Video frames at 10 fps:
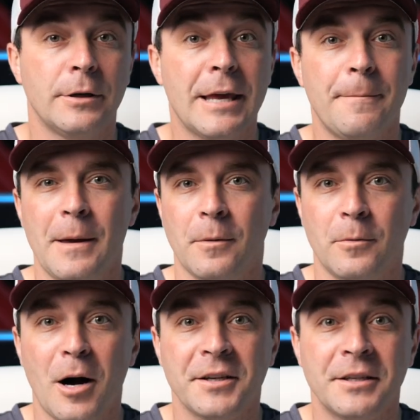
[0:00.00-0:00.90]
To keep
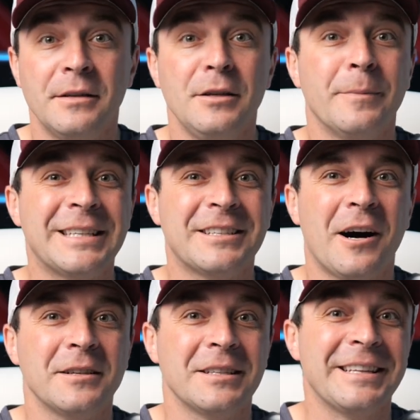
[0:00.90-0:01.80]
people watching, you must
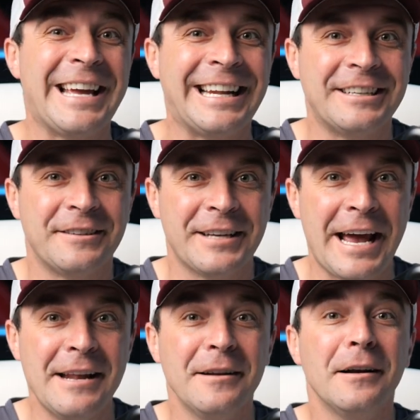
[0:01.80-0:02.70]
constantly
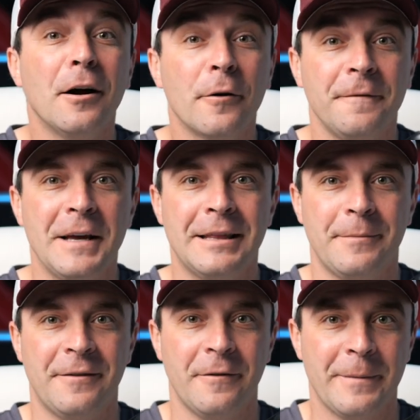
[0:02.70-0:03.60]
entertain or feed
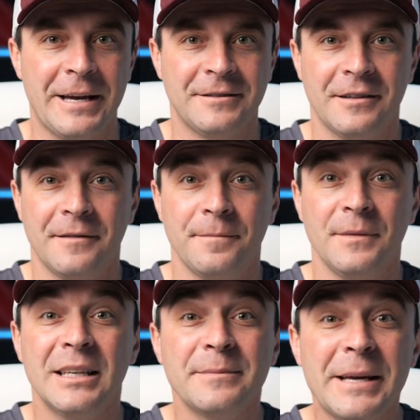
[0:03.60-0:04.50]
them information.
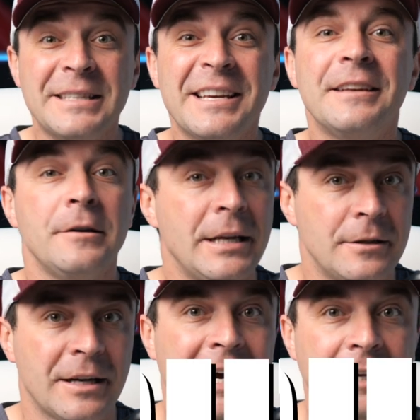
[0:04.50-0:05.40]
This means you need
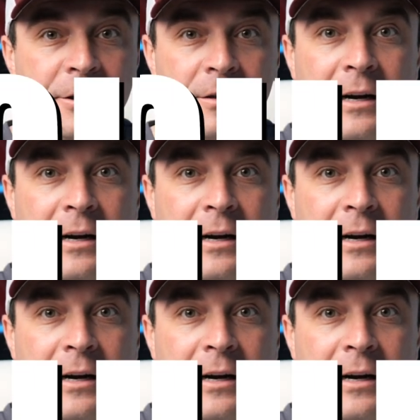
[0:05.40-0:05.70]
to cut your